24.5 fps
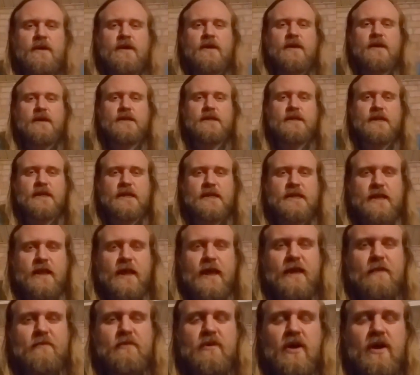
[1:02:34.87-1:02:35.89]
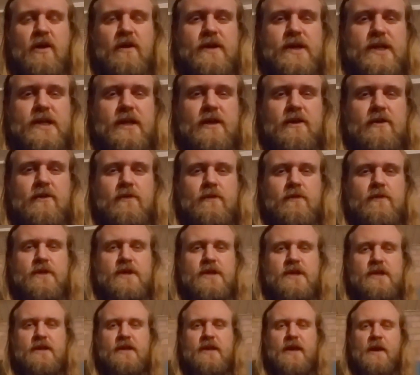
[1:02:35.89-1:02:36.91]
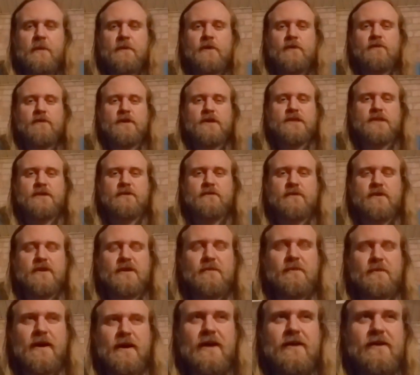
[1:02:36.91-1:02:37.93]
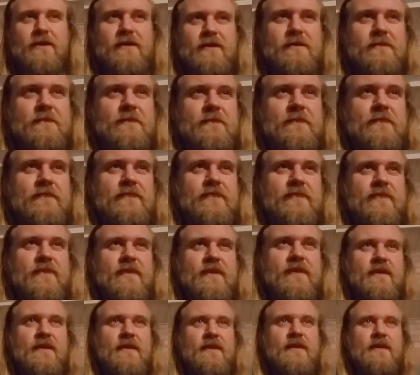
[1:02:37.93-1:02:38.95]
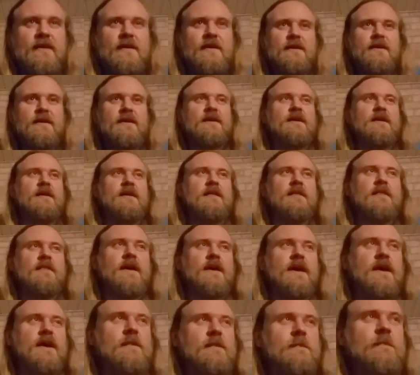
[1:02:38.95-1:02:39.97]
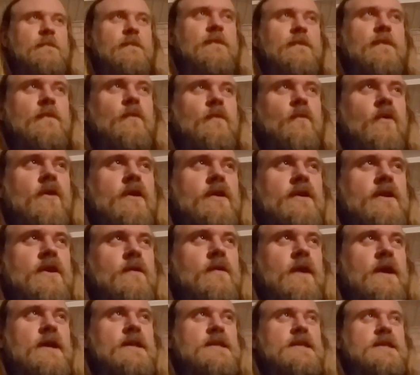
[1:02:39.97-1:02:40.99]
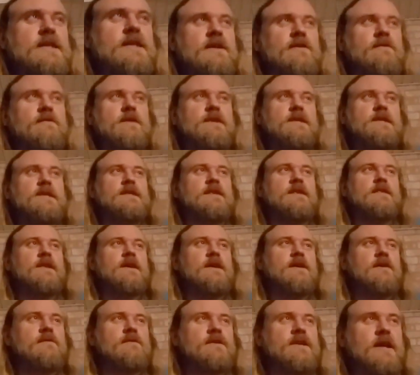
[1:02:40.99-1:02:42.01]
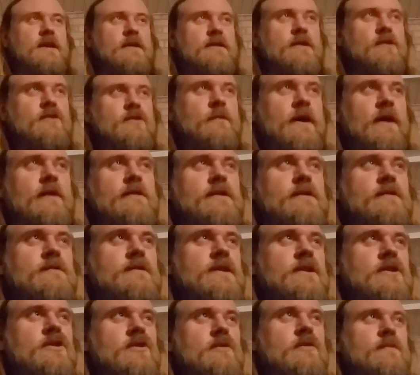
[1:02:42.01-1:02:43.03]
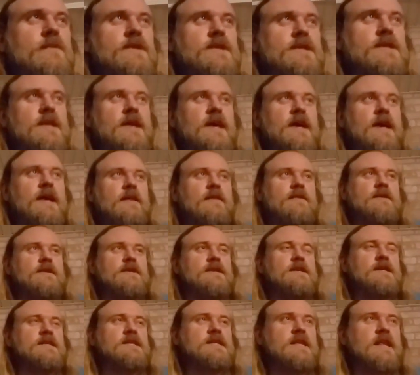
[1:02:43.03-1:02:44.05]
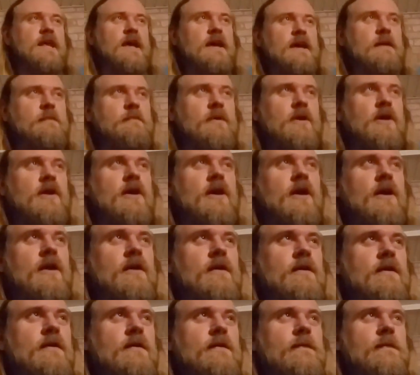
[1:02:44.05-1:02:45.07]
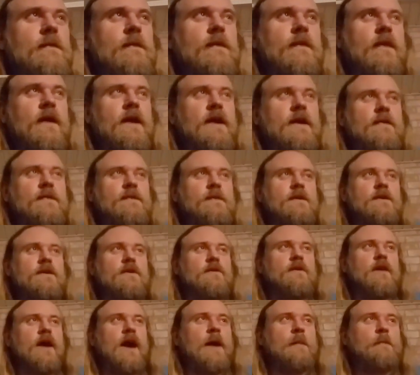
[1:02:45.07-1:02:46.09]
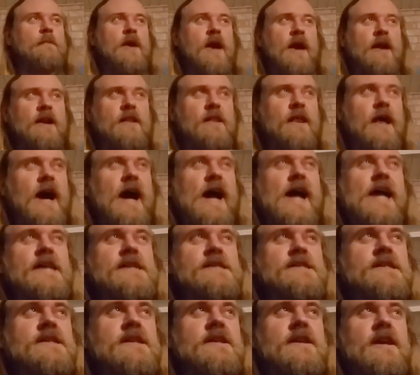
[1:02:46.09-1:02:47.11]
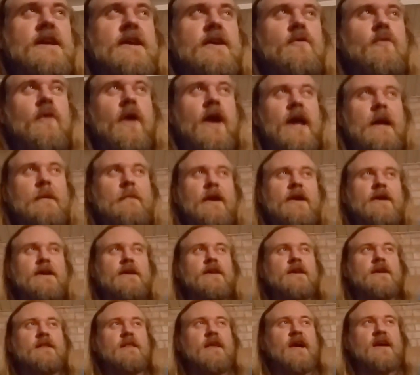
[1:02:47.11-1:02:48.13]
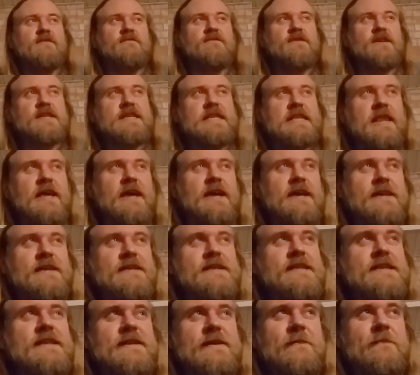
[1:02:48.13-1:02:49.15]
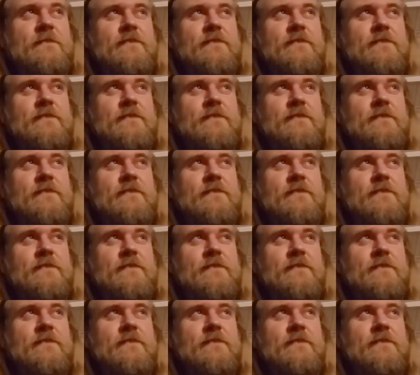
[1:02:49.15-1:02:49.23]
His dislike bar is huge. Yeah, but what does it really matter? Like, one of the great secrets that they don't tell you about YouTube is that the dislike bar, like, you're not penalized in any way by getting a lot of dislikes.